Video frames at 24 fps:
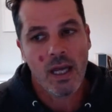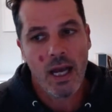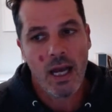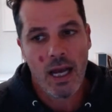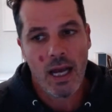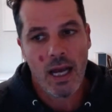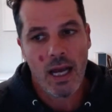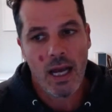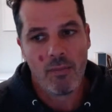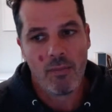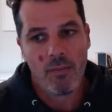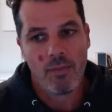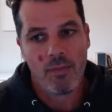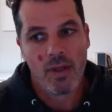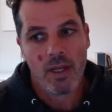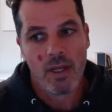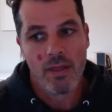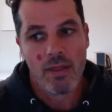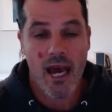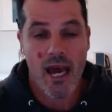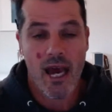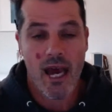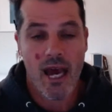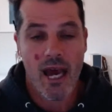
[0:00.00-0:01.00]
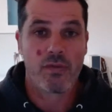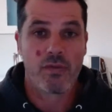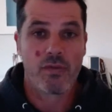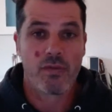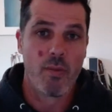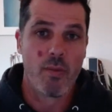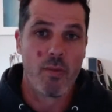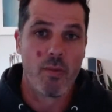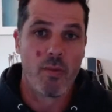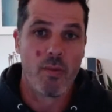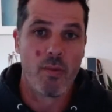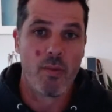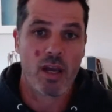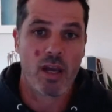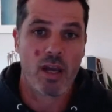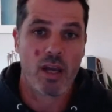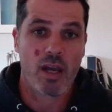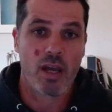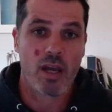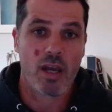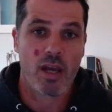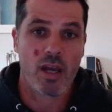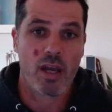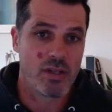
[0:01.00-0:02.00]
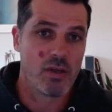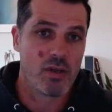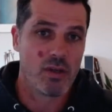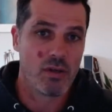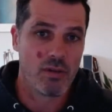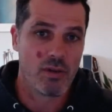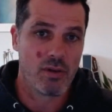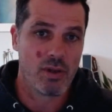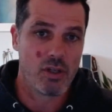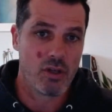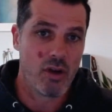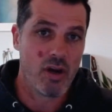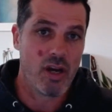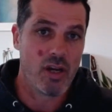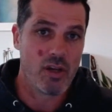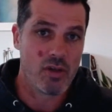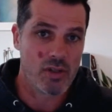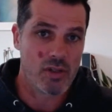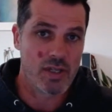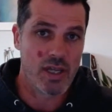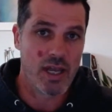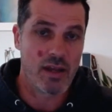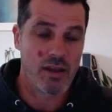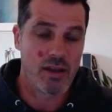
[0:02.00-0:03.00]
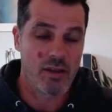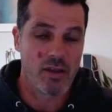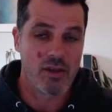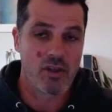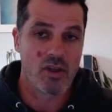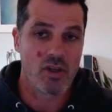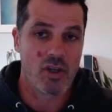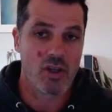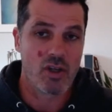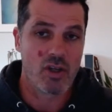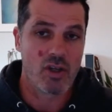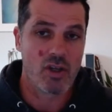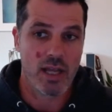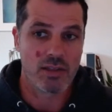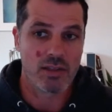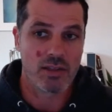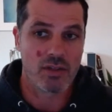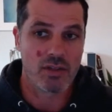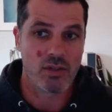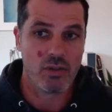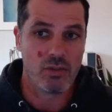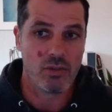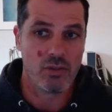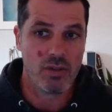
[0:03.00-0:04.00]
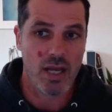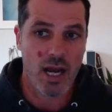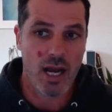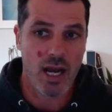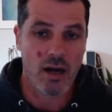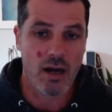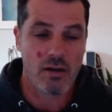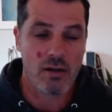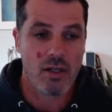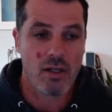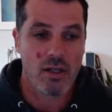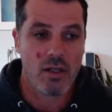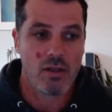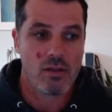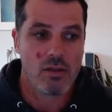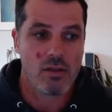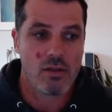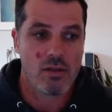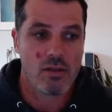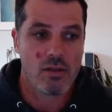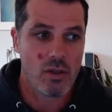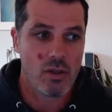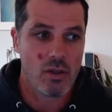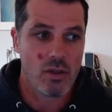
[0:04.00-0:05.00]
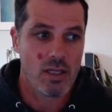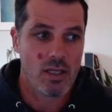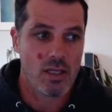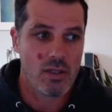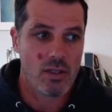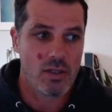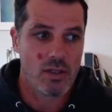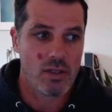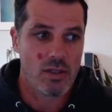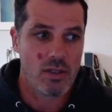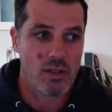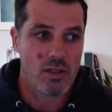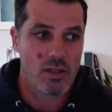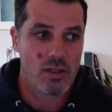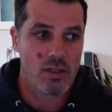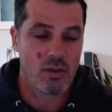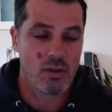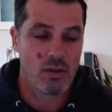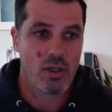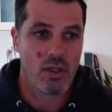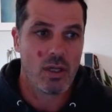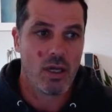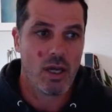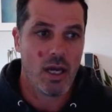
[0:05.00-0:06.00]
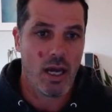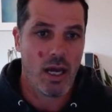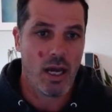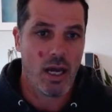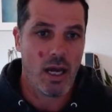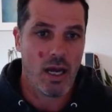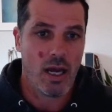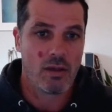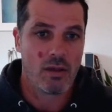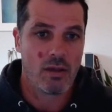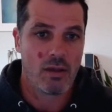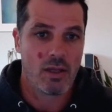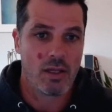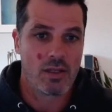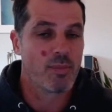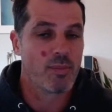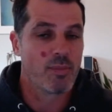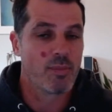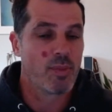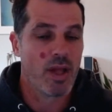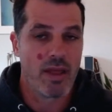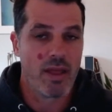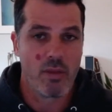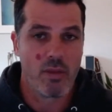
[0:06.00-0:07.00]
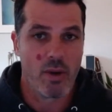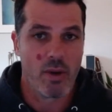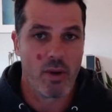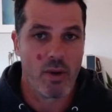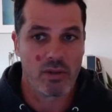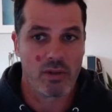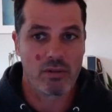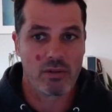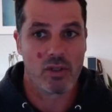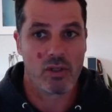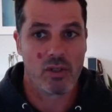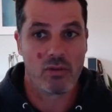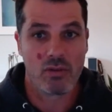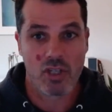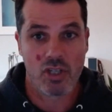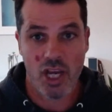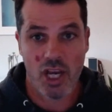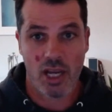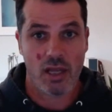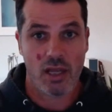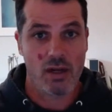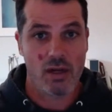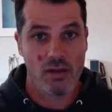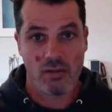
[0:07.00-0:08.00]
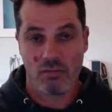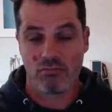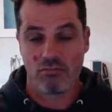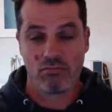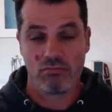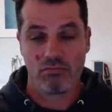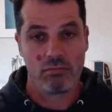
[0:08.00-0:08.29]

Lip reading: That is for the marketplace that you're in, you're selling and that you connect to. Now, you do need to, a simple other way to check it is,